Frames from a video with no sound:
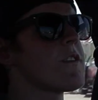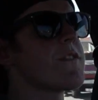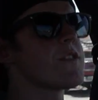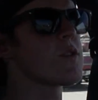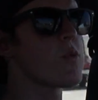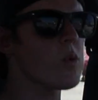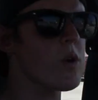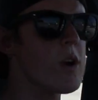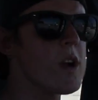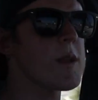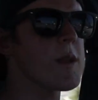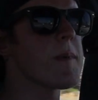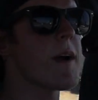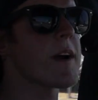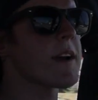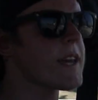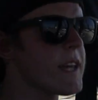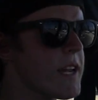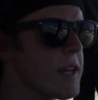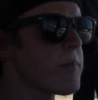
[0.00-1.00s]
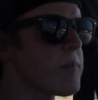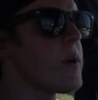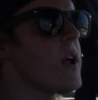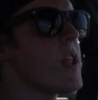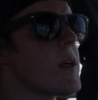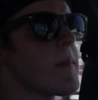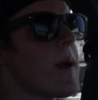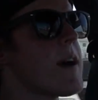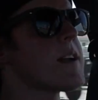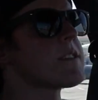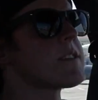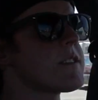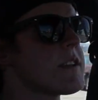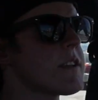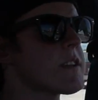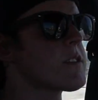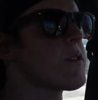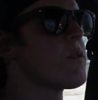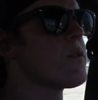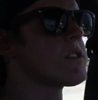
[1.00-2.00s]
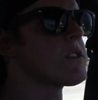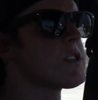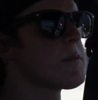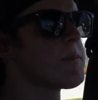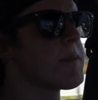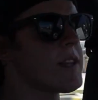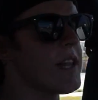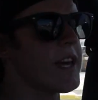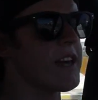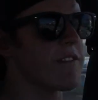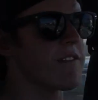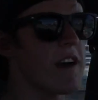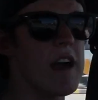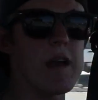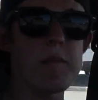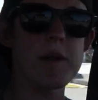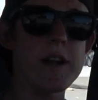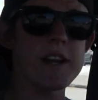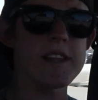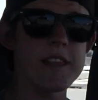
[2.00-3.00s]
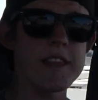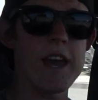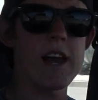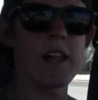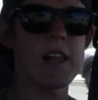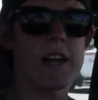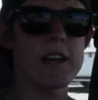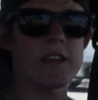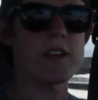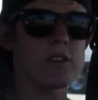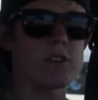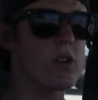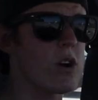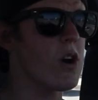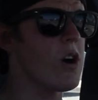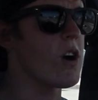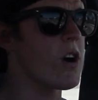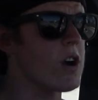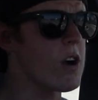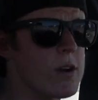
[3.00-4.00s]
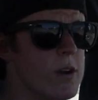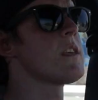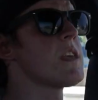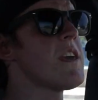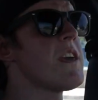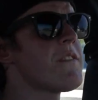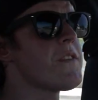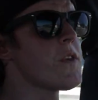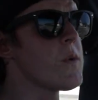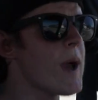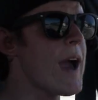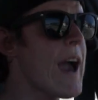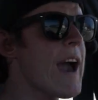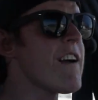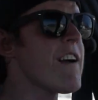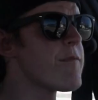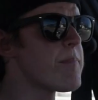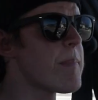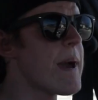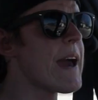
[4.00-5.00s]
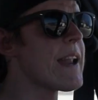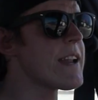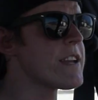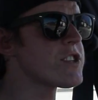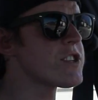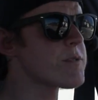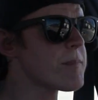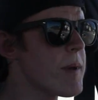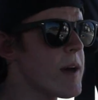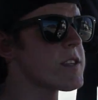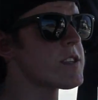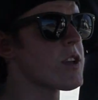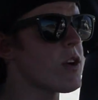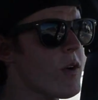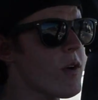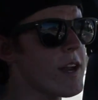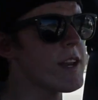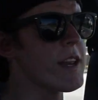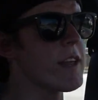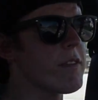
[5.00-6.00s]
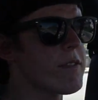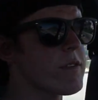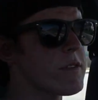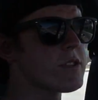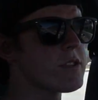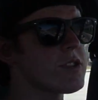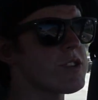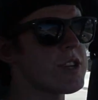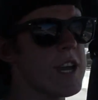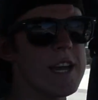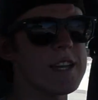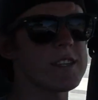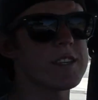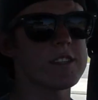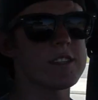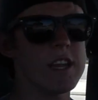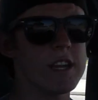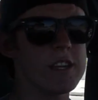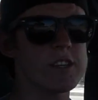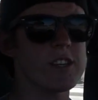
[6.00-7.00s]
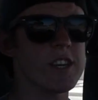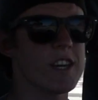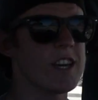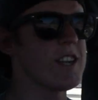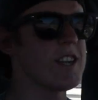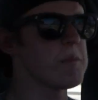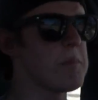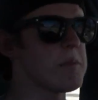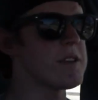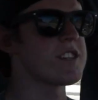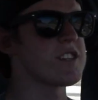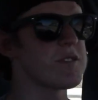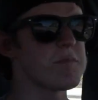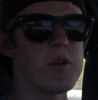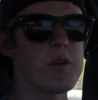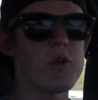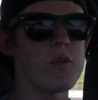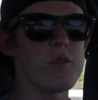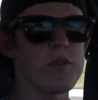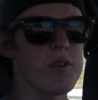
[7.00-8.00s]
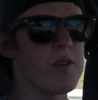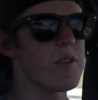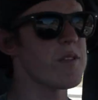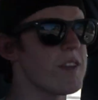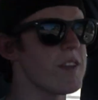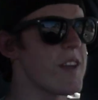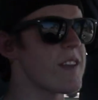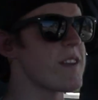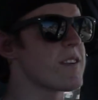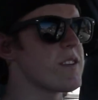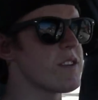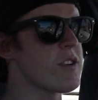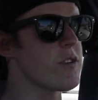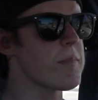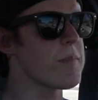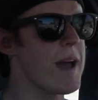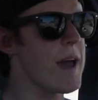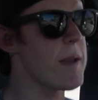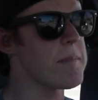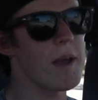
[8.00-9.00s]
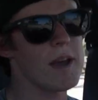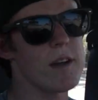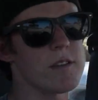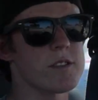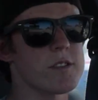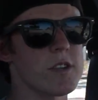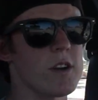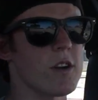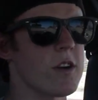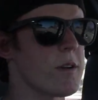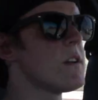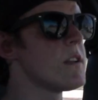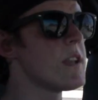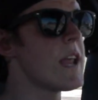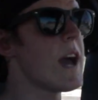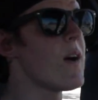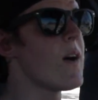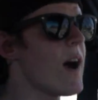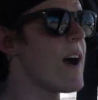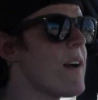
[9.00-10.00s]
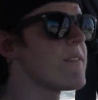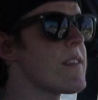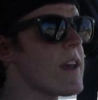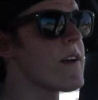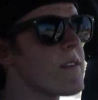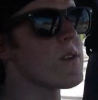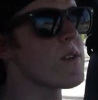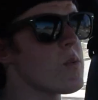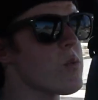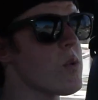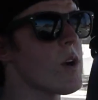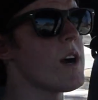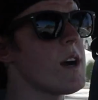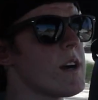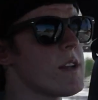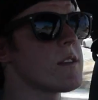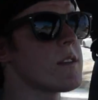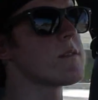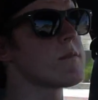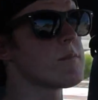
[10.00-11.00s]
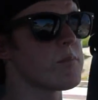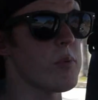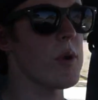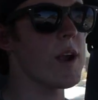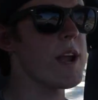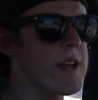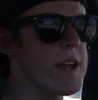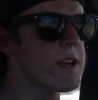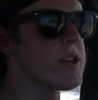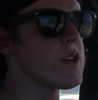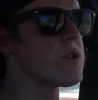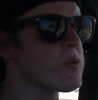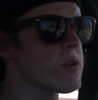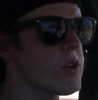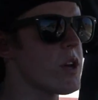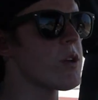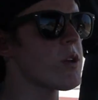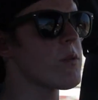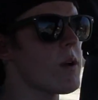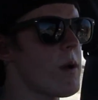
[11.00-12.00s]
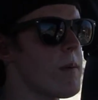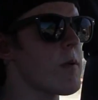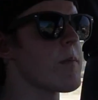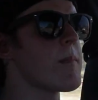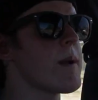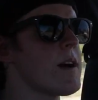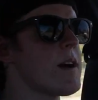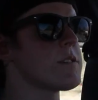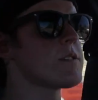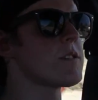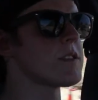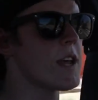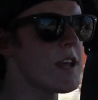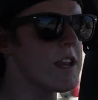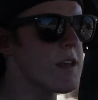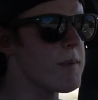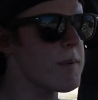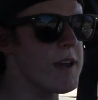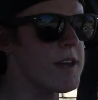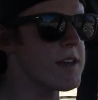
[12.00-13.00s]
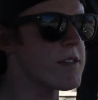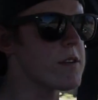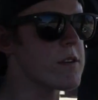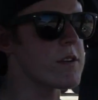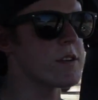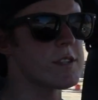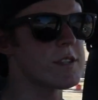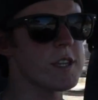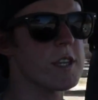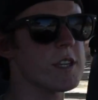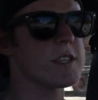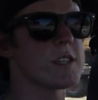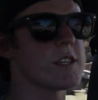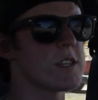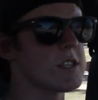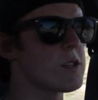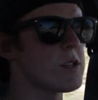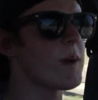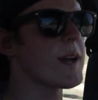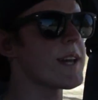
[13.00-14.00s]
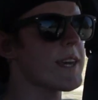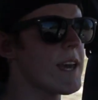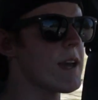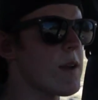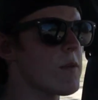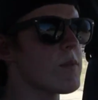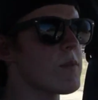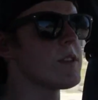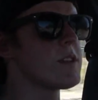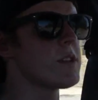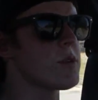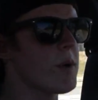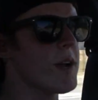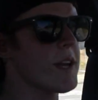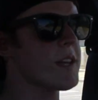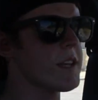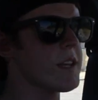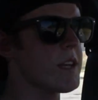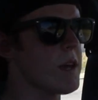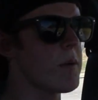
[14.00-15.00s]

if you're worried about getting poly mounts and it going to be like vibrating the hell out of your car, if you have bad engine mounts already, there's a chance it's actually going to be smoother than your bad mounts are. Now, I've never run brand new good rubber mounts in any of my E36s, so I can't really directly